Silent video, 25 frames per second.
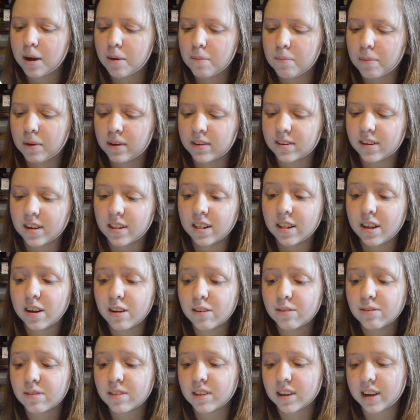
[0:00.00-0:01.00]
But I
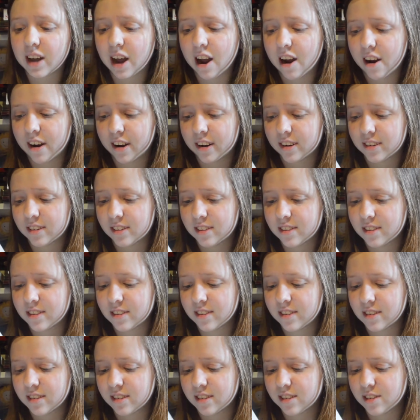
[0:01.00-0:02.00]
love the
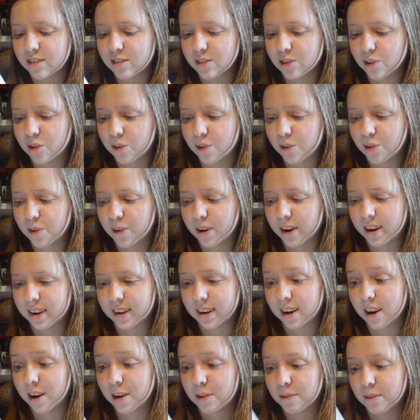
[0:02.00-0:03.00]
characters, so I
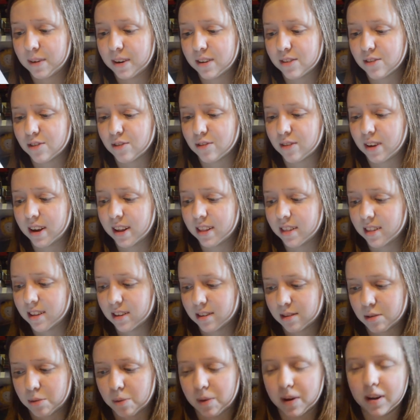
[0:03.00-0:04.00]
can't wait to read
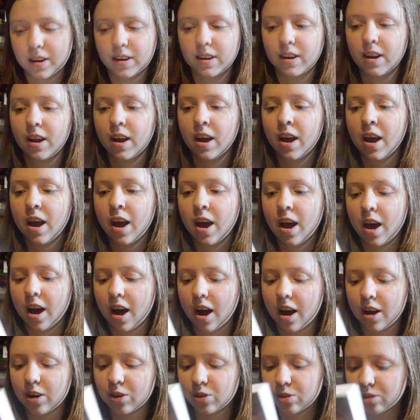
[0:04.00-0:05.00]
this one.
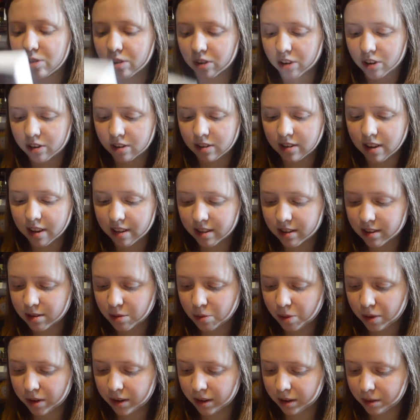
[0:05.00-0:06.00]
I also got sent this
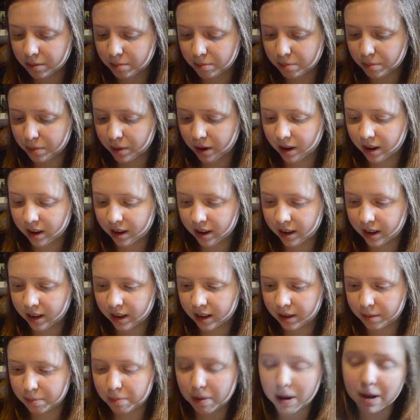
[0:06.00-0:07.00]
one
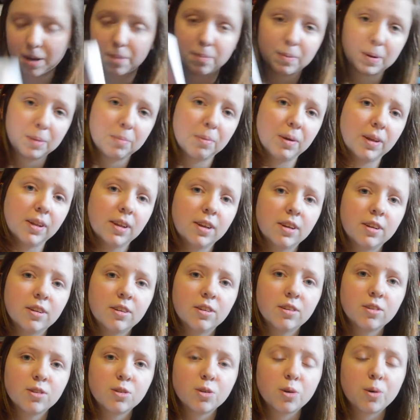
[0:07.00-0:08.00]
by Pan Macmillan,
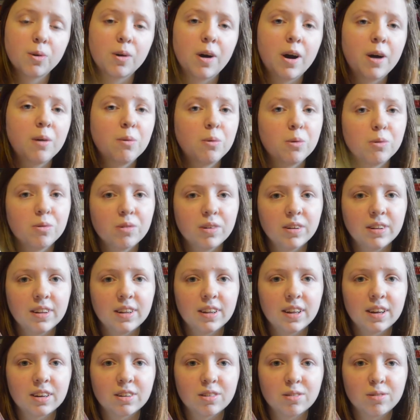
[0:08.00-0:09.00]
so I would really
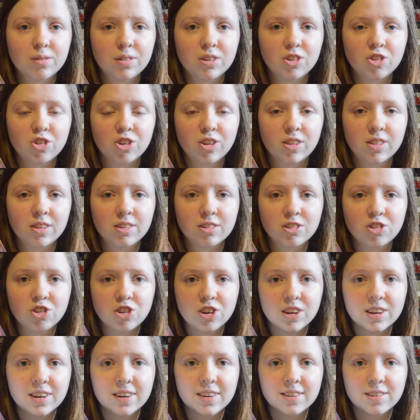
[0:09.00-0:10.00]
like to finish it this
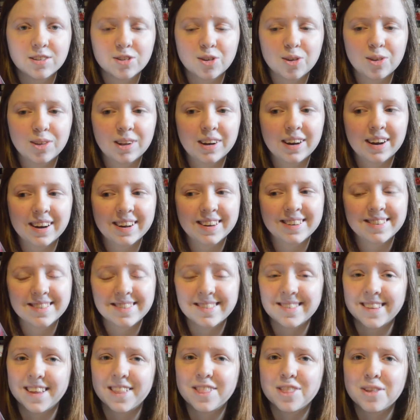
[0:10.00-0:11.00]
year so that I can
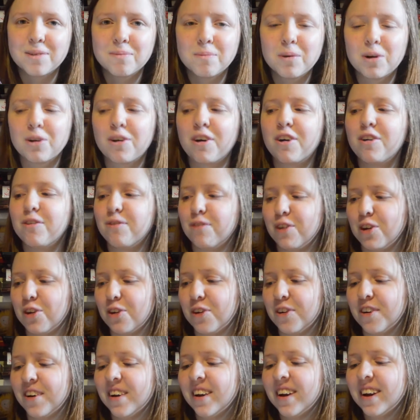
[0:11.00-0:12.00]
send them a
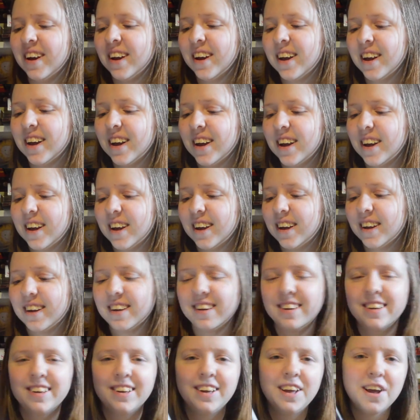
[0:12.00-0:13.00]
review.
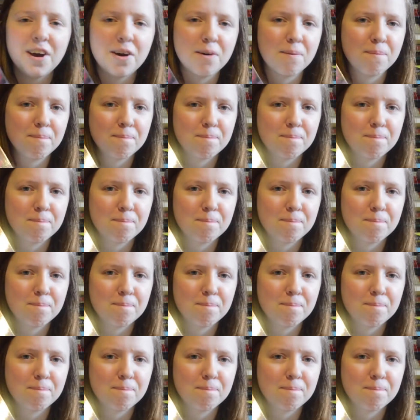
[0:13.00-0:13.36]
Yeah.